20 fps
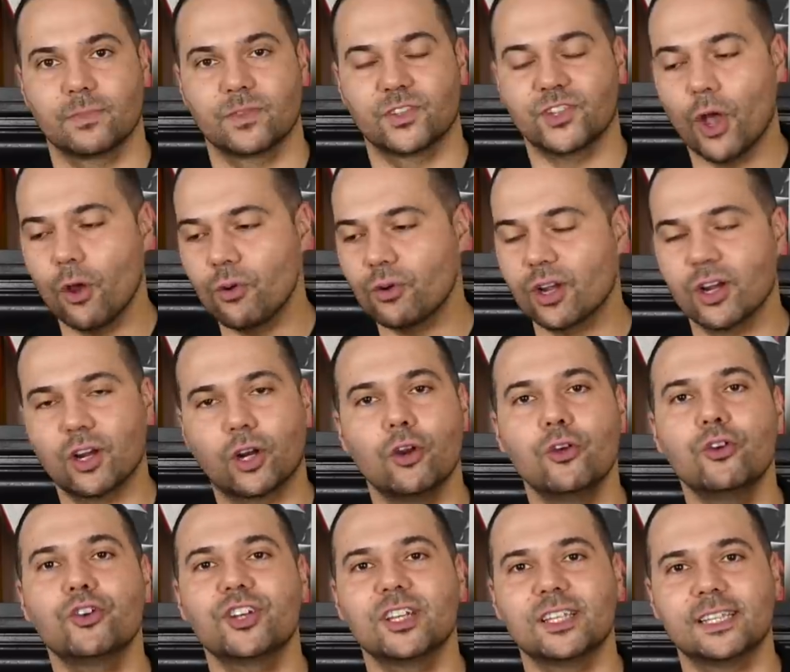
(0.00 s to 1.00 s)
So,
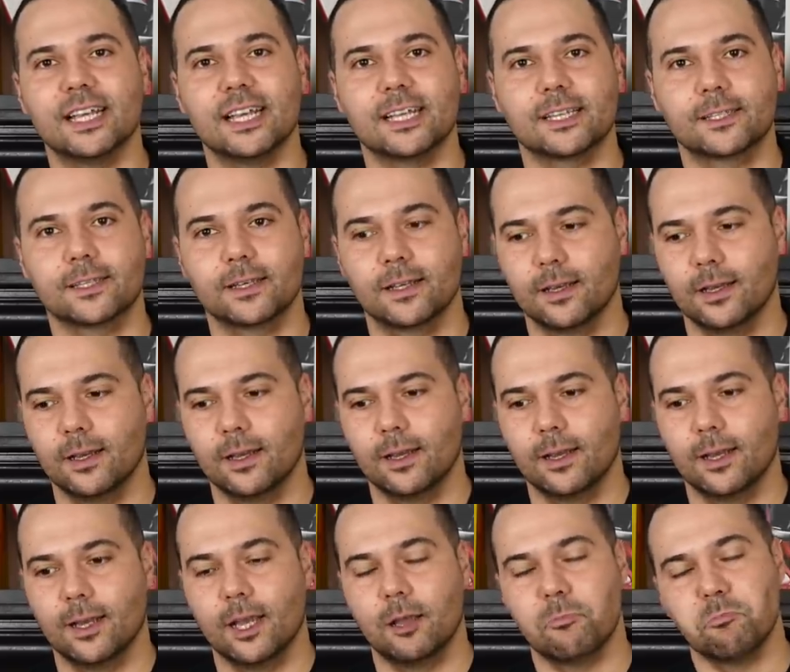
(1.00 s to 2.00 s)
conclusion is this
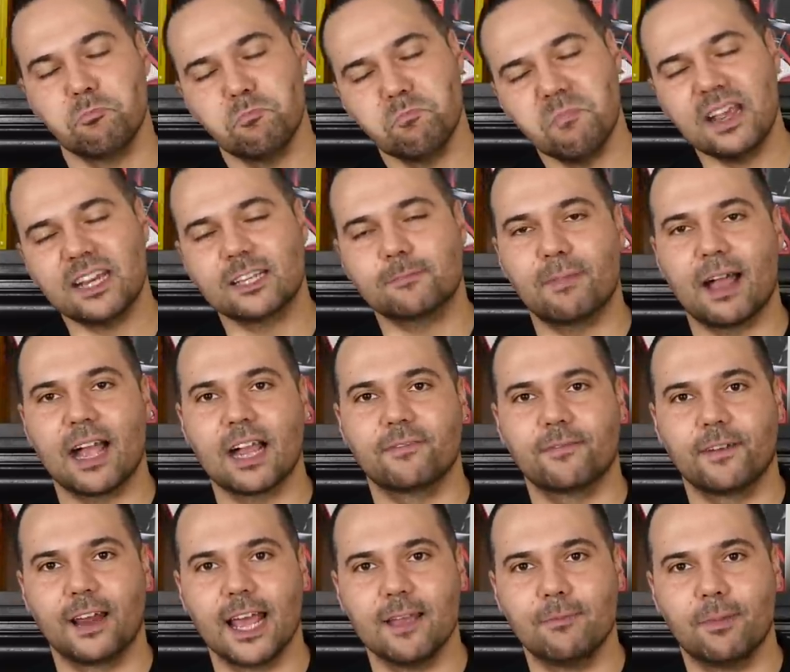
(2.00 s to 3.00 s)
mixed bag
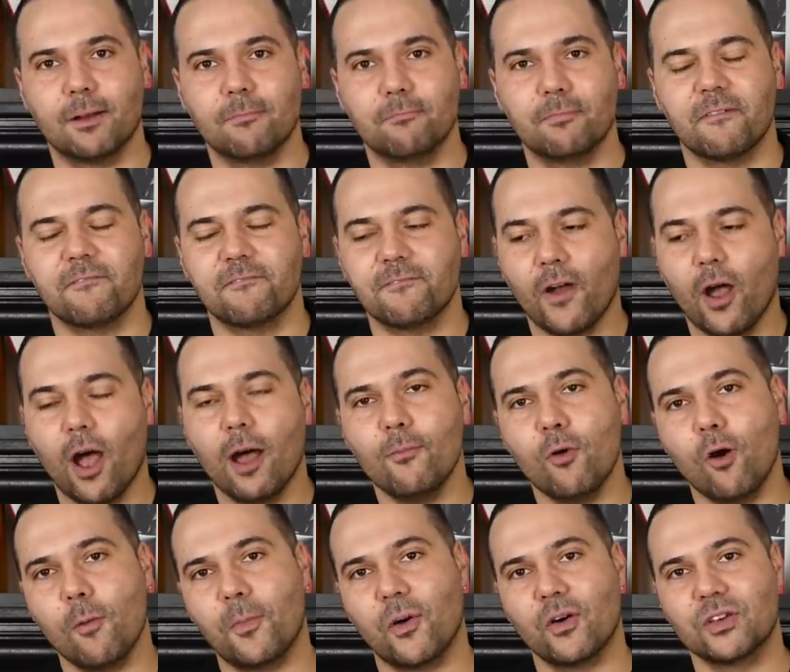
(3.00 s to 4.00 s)
for Labour, but far
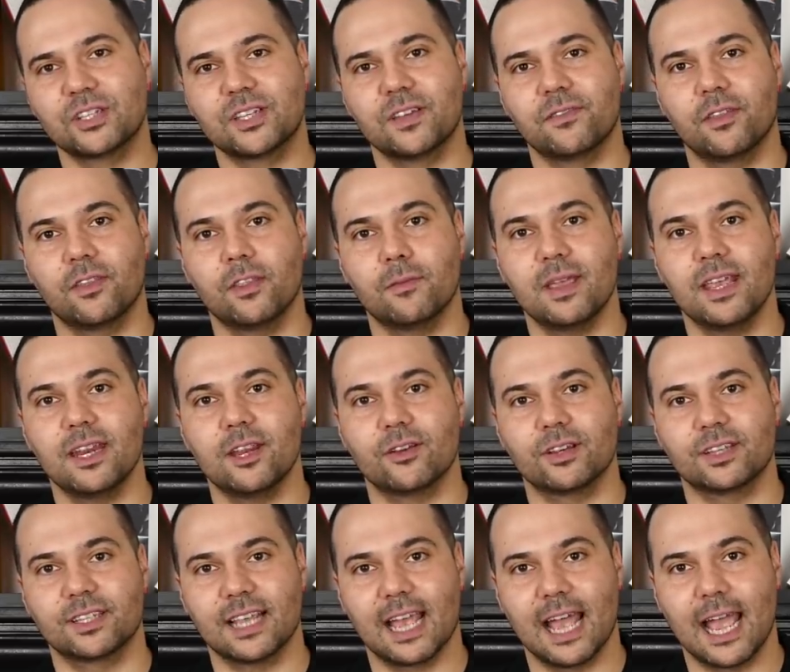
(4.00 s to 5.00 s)
more positive than the media
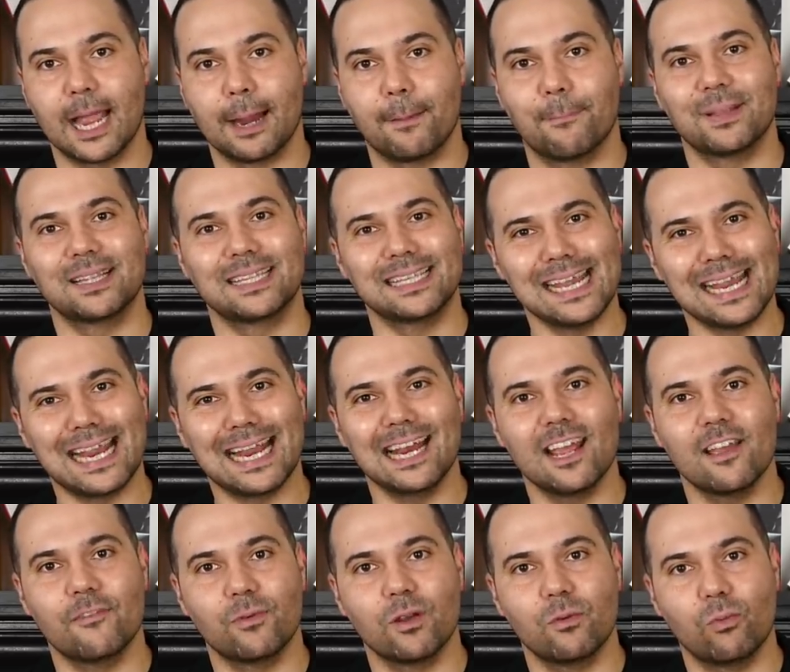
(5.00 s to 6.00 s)
is saying,
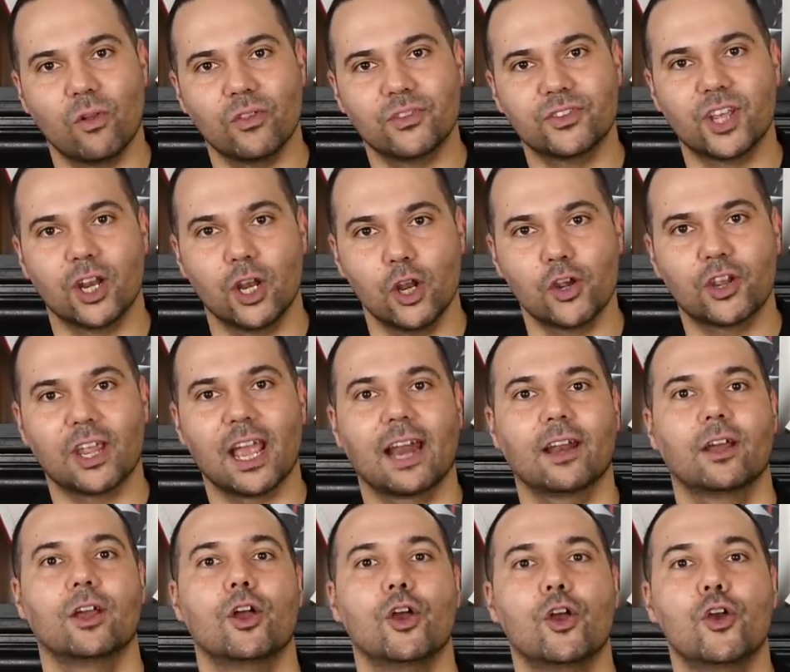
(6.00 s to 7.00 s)
particularly if we want to look
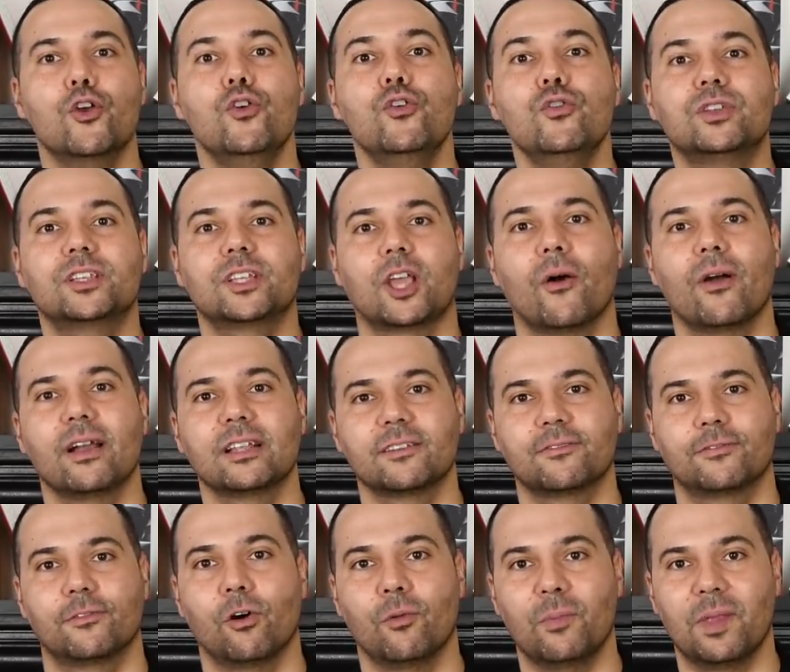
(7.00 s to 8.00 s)
at who's going
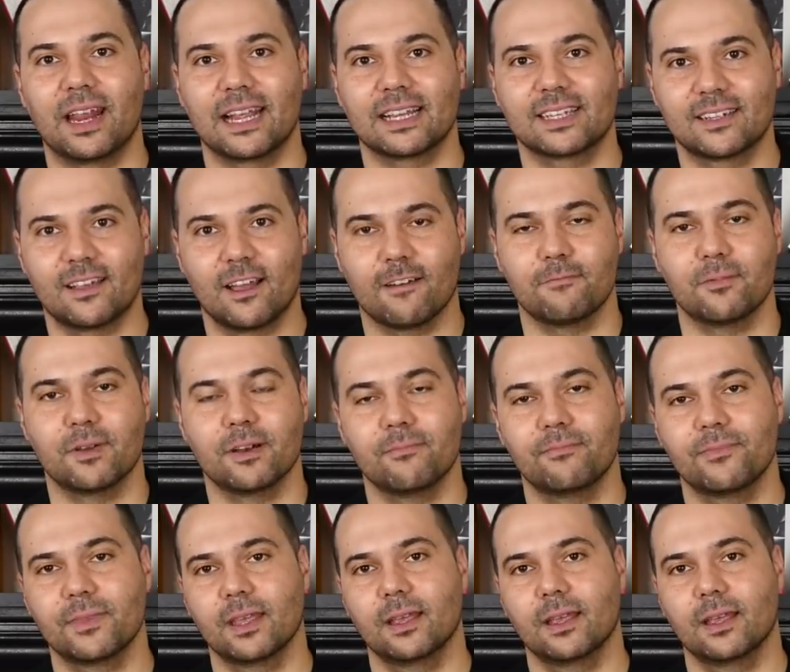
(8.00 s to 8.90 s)
to form the next government.